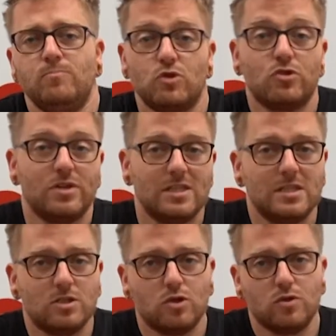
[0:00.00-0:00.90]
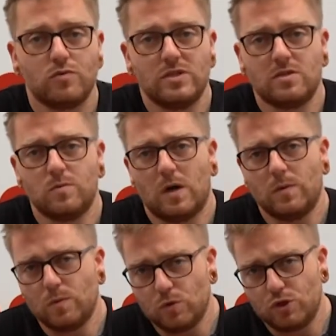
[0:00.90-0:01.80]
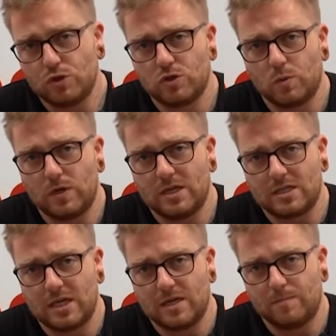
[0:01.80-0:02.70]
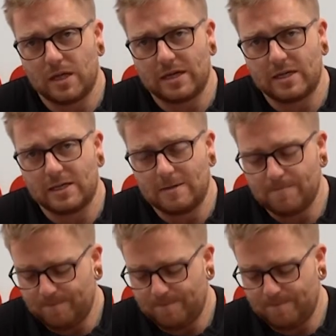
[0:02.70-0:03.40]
So this is another reason why we would use a wastegate blanket.